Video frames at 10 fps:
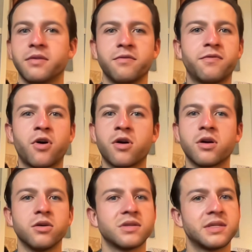
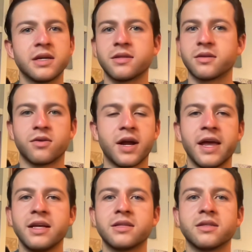4 or 6 or
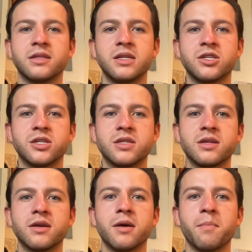8
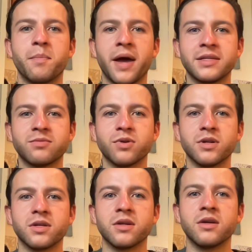digit password.